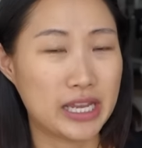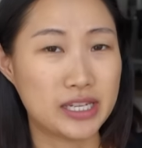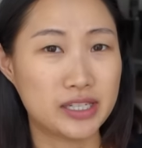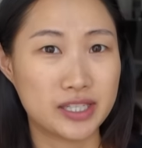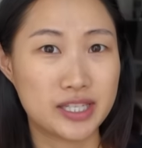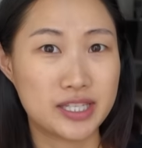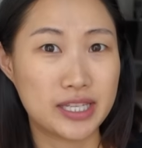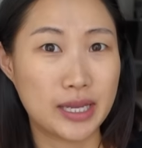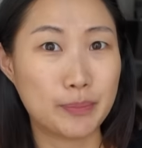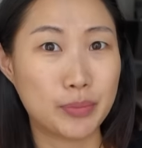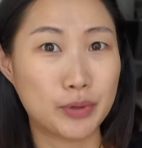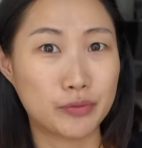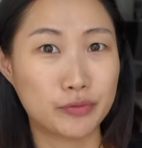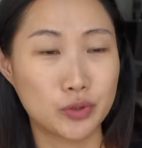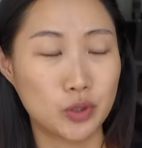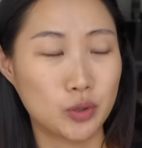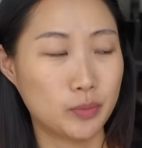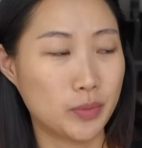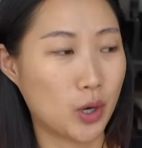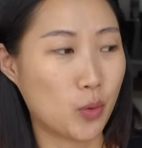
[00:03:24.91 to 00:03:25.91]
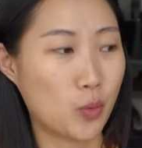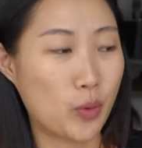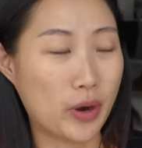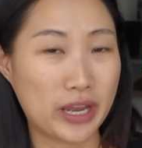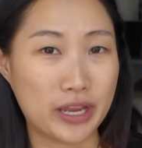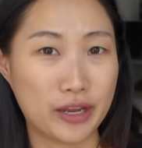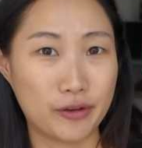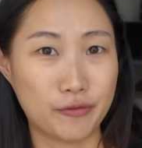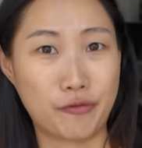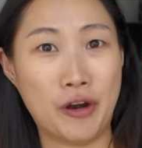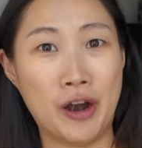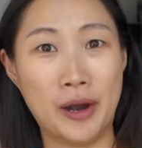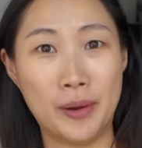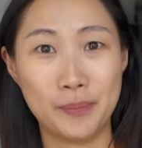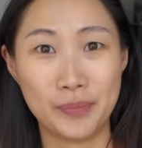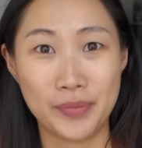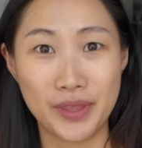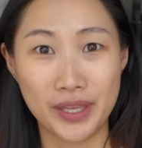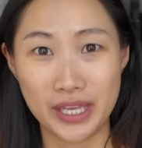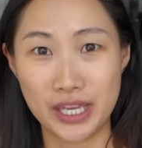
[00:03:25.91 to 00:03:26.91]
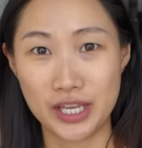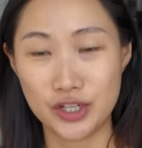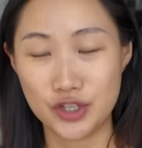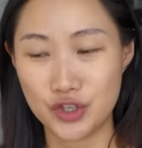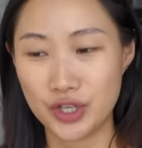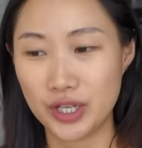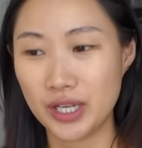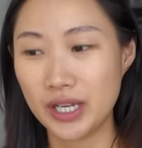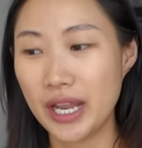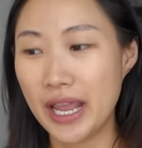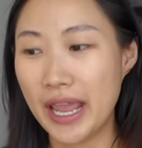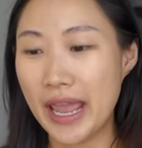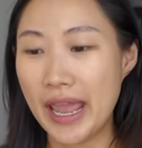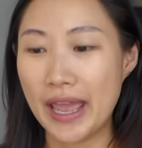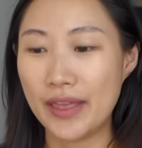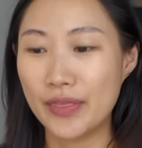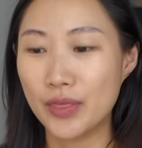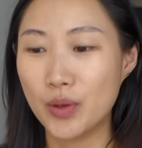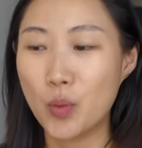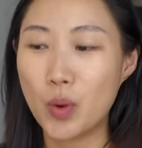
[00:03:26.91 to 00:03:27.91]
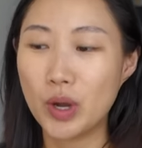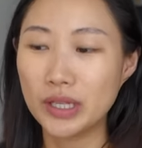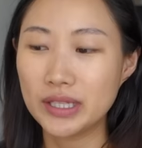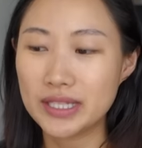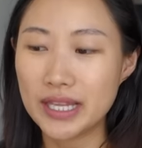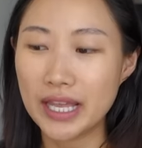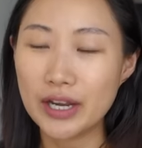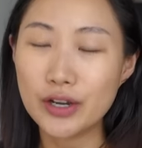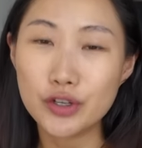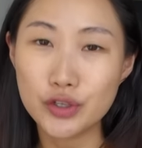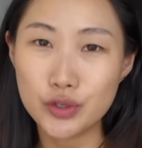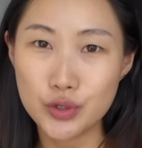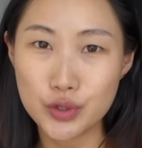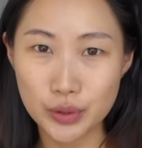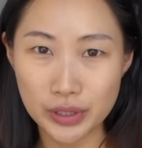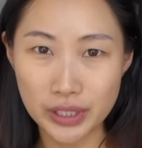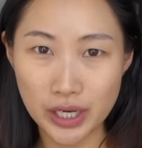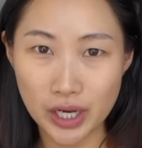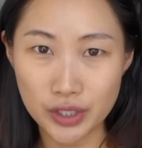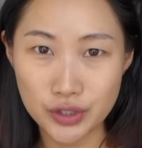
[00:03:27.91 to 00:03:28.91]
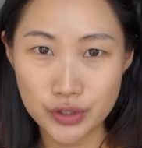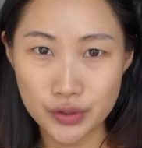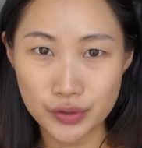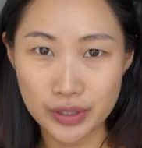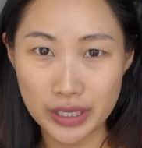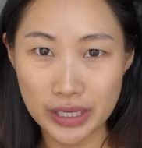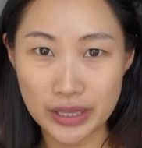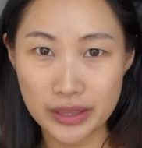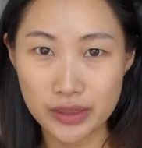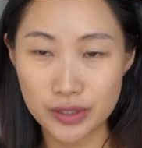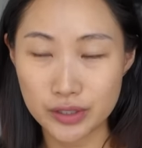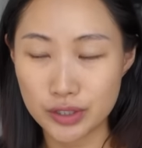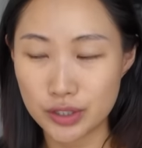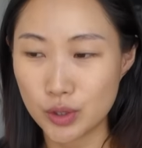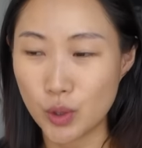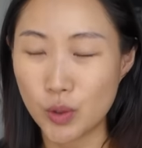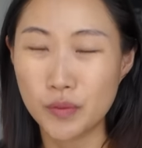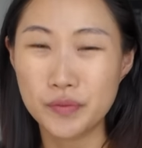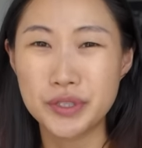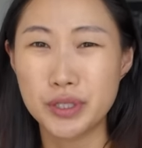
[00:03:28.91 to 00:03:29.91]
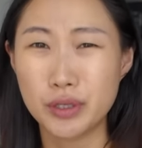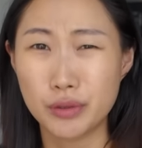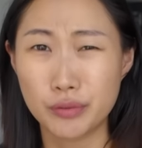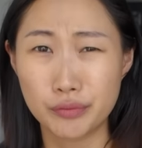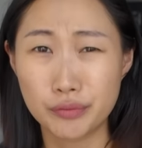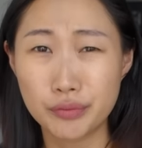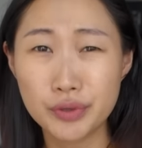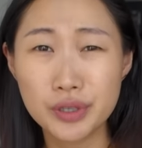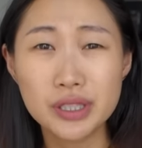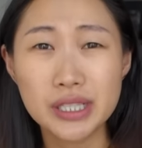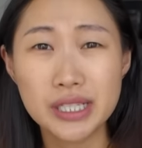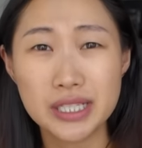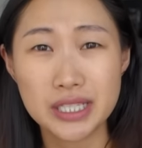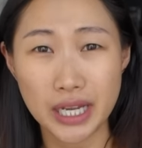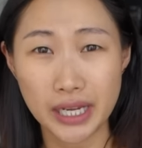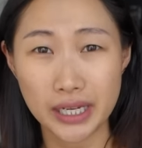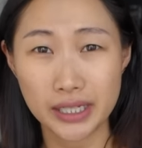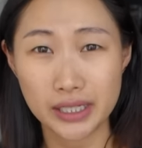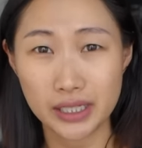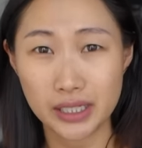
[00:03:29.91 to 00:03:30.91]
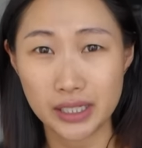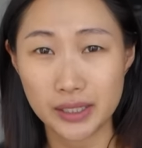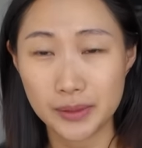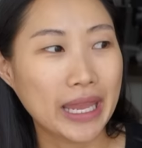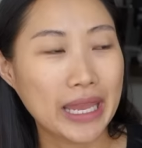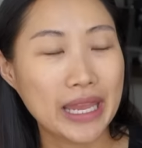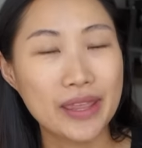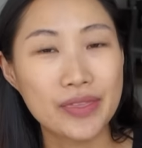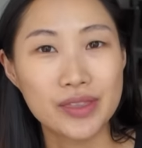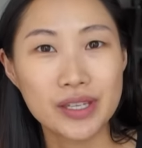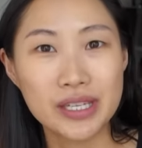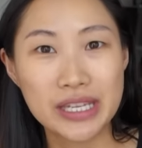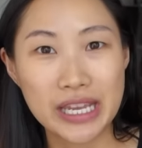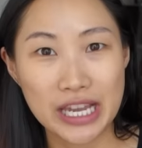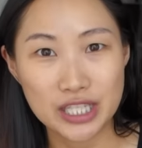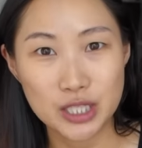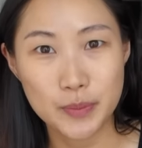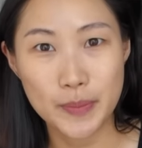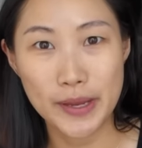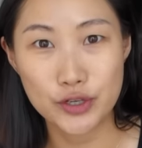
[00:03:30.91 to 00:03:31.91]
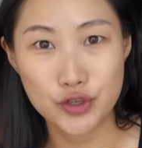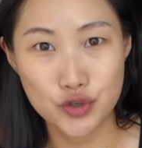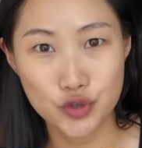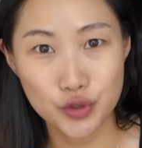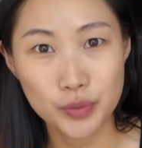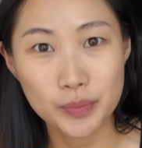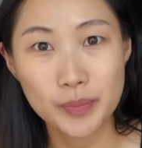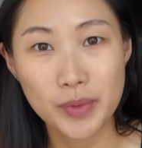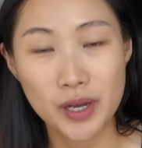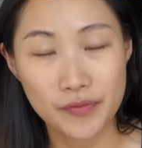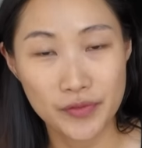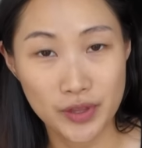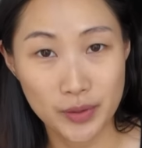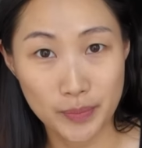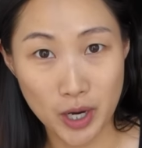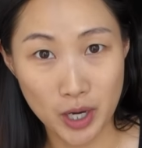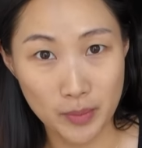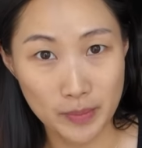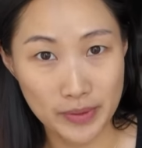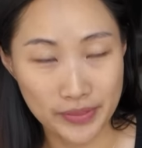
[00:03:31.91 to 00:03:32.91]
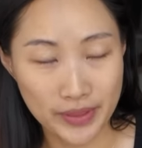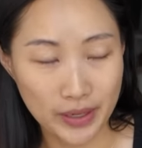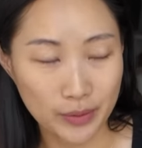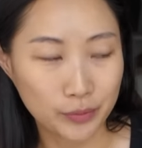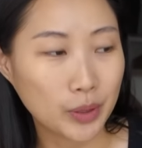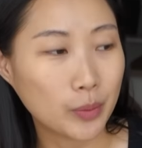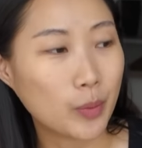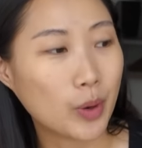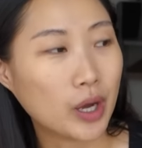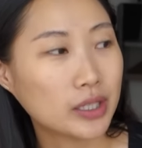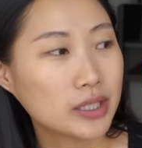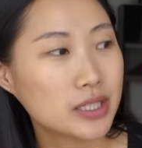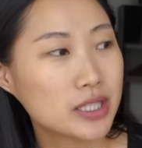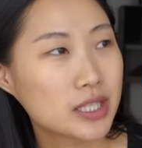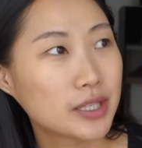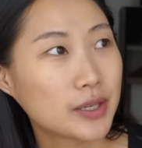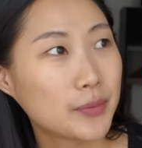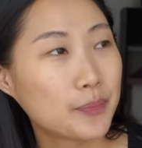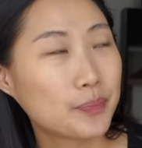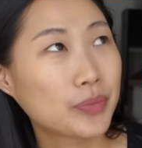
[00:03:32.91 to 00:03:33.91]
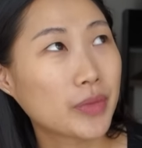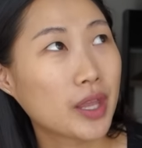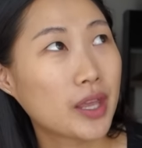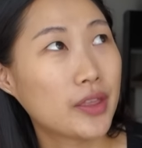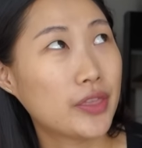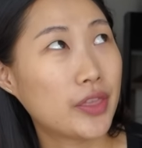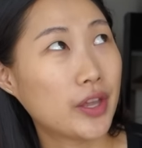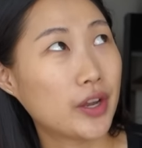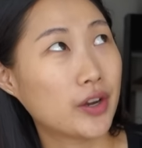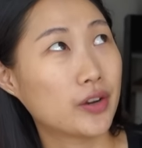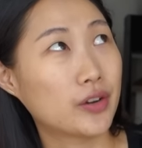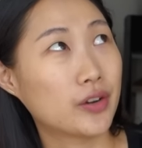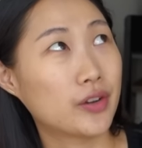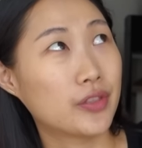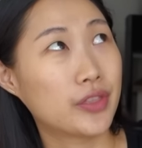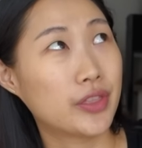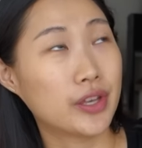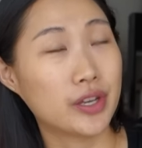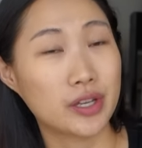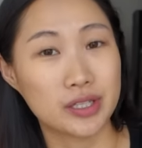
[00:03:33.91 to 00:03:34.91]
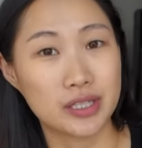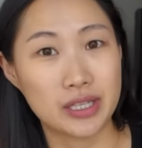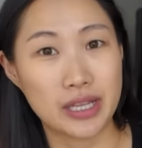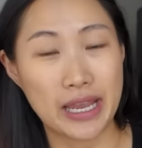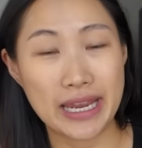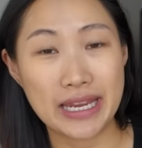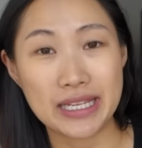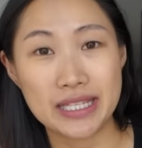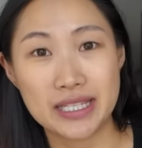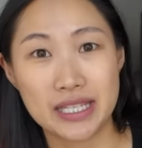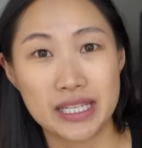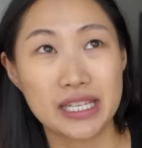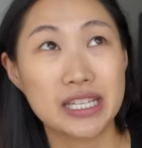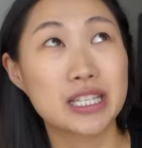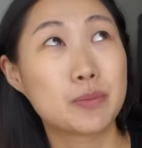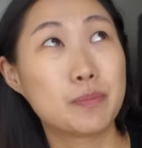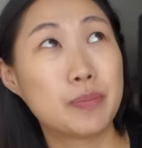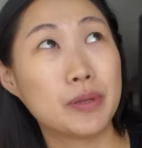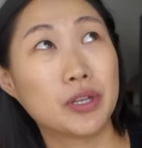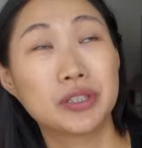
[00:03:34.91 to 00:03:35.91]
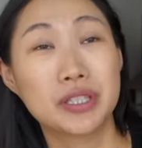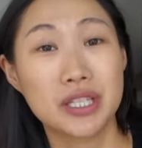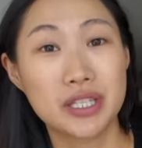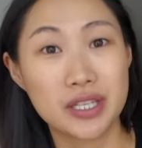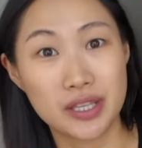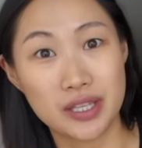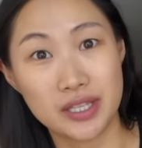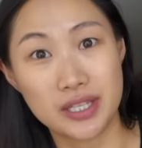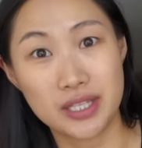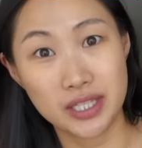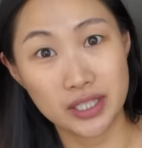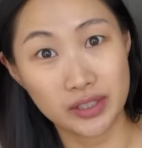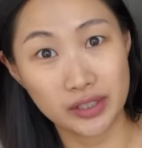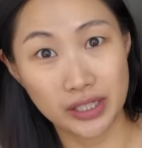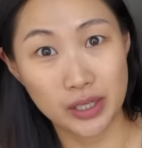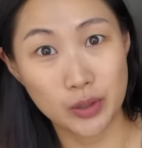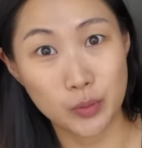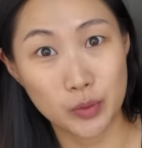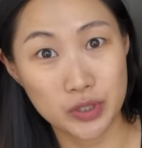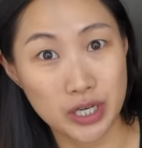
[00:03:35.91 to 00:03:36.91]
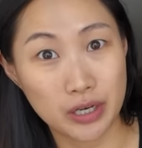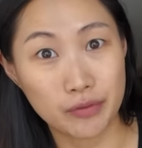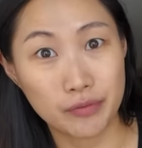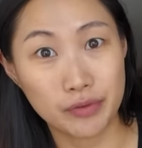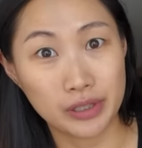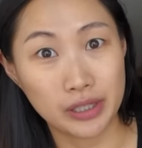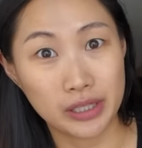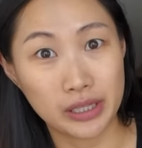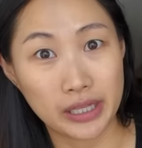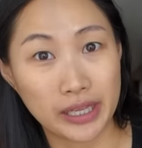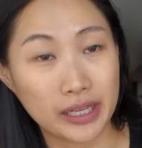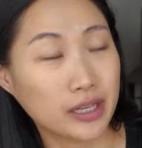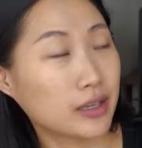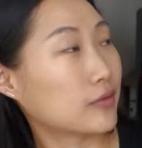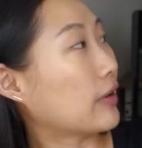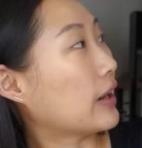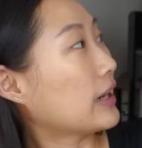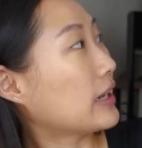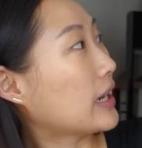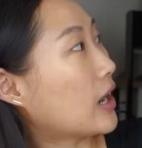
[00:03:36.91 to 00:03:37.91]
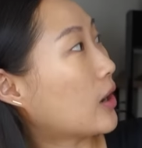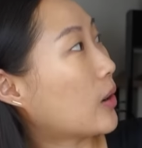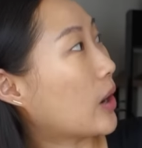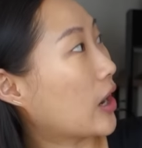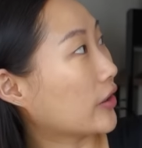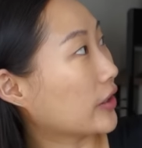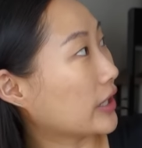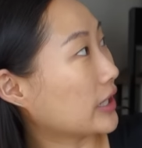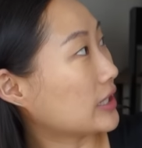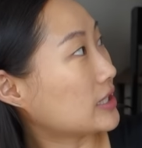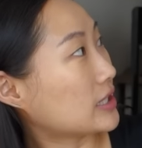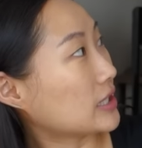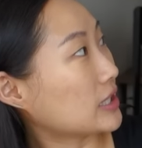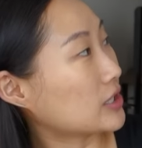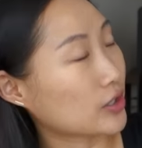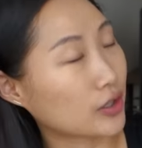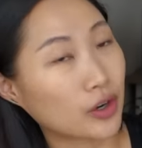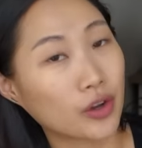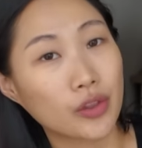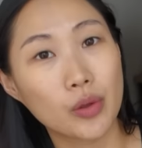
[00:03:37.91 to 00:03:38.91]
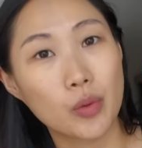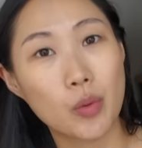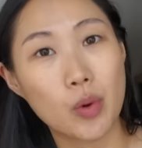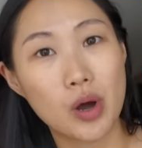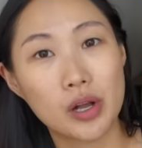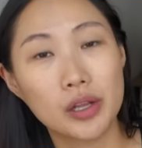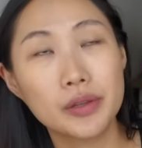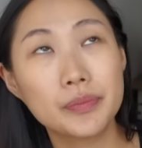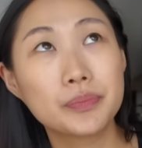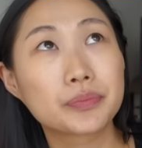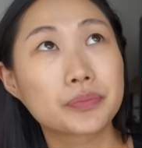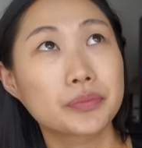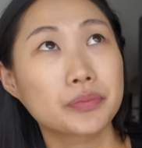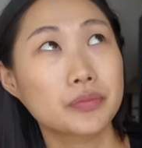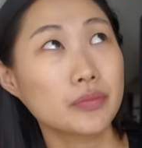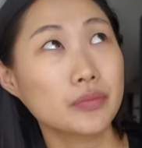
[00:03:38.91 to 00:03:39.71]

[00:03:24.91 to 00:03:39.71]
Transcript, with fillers: in a separate room away from the kitchen. And the ones that are usually underneath the stoves, they're really tiny. In the guest bedroom of the apartment that we want, the AC is built into the ceiling, which I really like. Right now our ACs are on the wall,